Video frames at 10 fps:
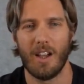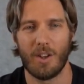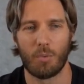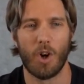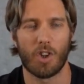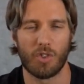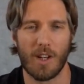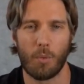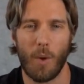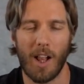works
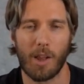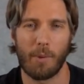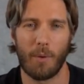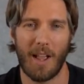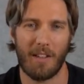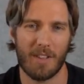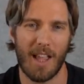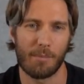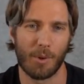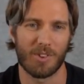really well, but we haven't been
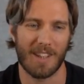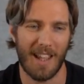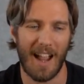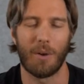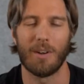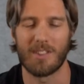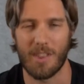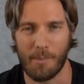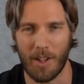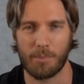able to get out into
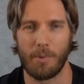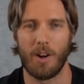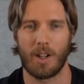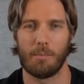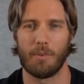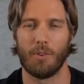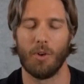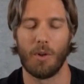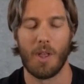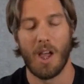the mass market
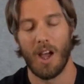before